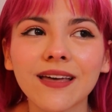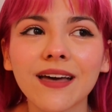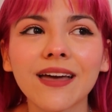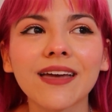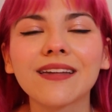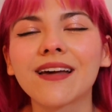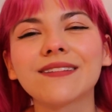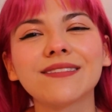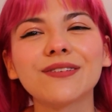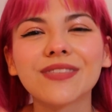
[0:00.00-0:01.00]
I
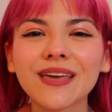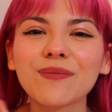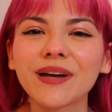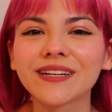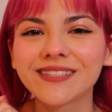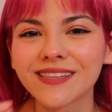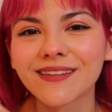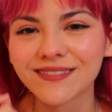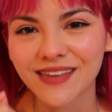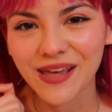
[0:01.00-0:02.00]
still think about it to
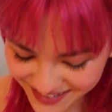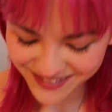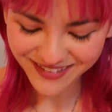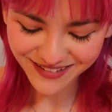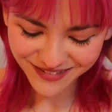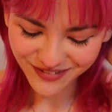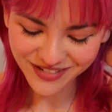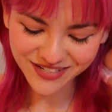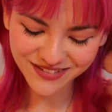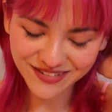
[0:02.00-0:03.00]
this day. This next
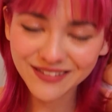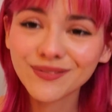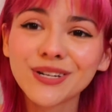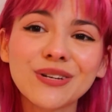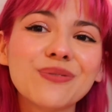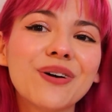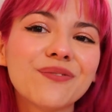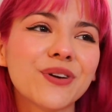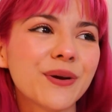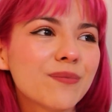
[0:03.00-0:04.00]
question says, what do you
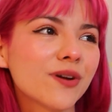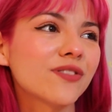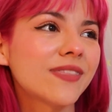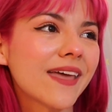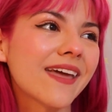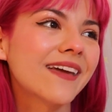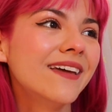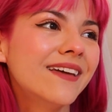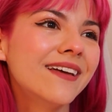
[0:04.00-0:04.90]
want for your birthday?